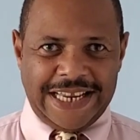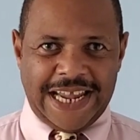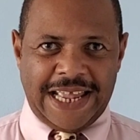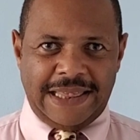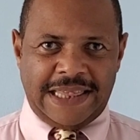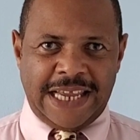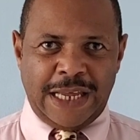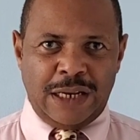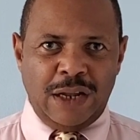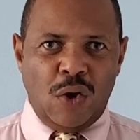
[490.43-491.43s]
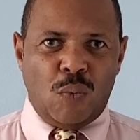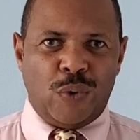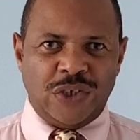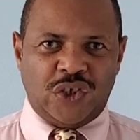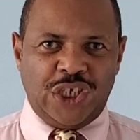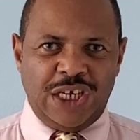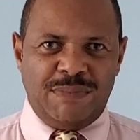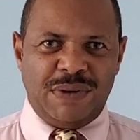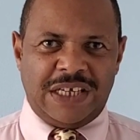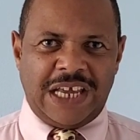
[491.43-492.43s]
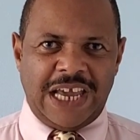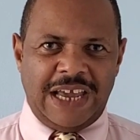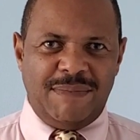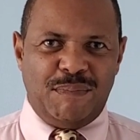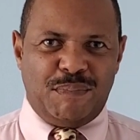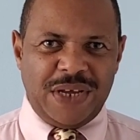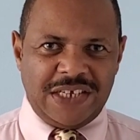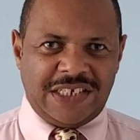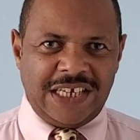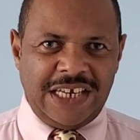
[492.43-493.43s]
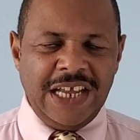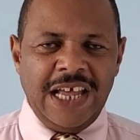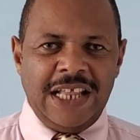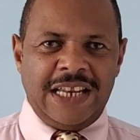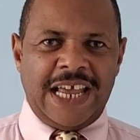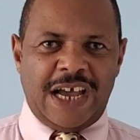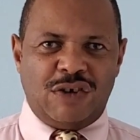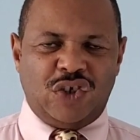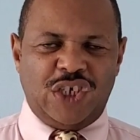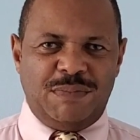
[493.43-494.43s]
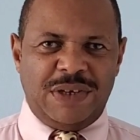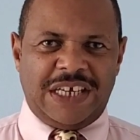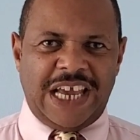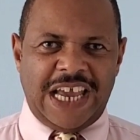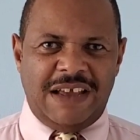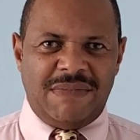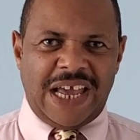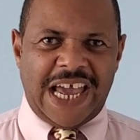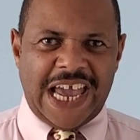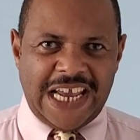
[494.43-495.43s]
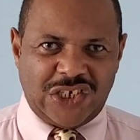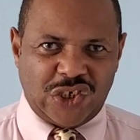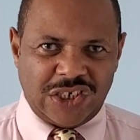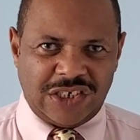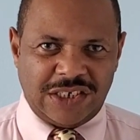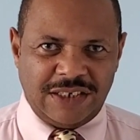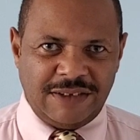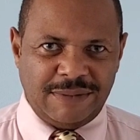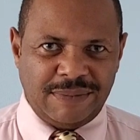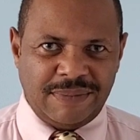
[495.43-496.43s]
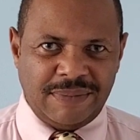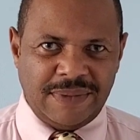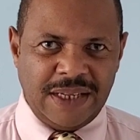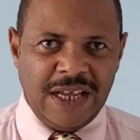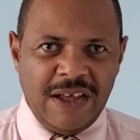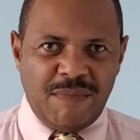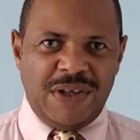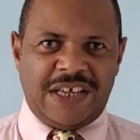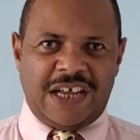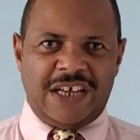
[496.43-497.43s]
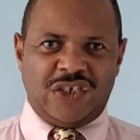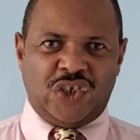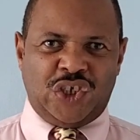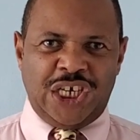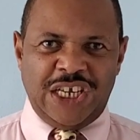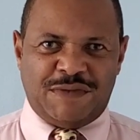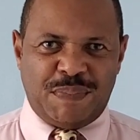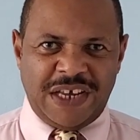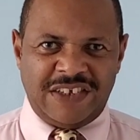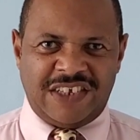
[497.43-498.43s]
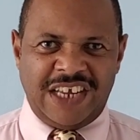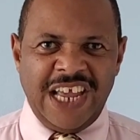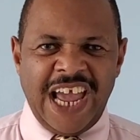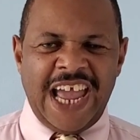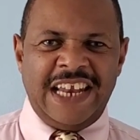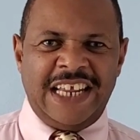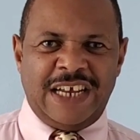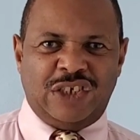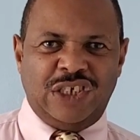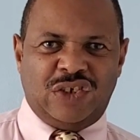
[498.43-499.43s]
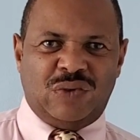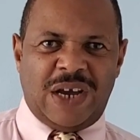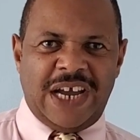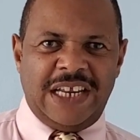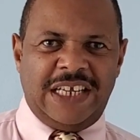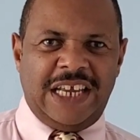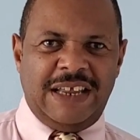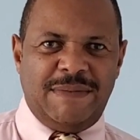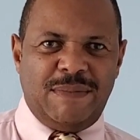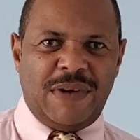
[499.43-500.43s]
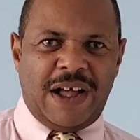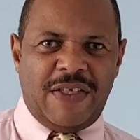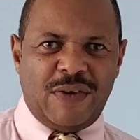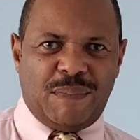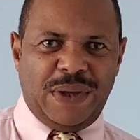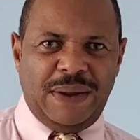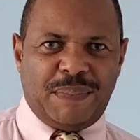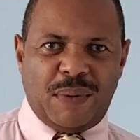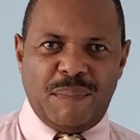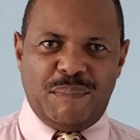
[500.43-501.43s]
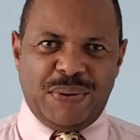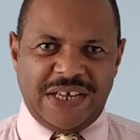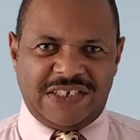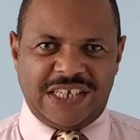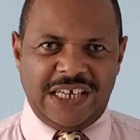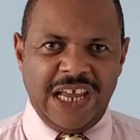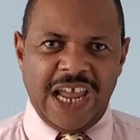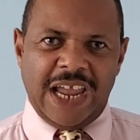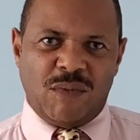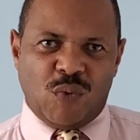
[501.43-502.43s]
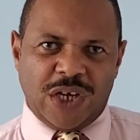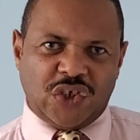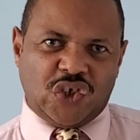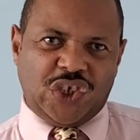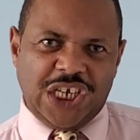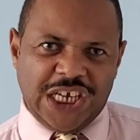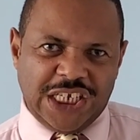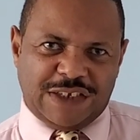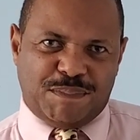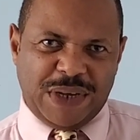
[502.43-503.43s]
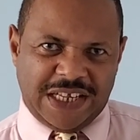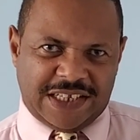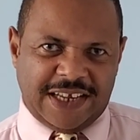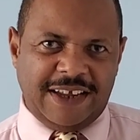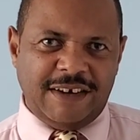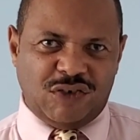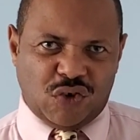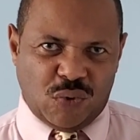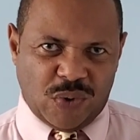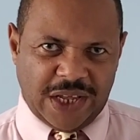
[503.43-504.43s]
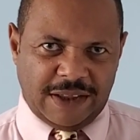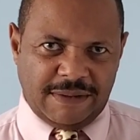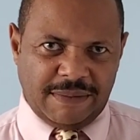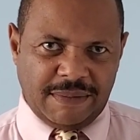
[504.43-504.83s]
And then when she became busy, now she became anxious. Because she's busy and now she's trying to get other people busy in what she's busy doing.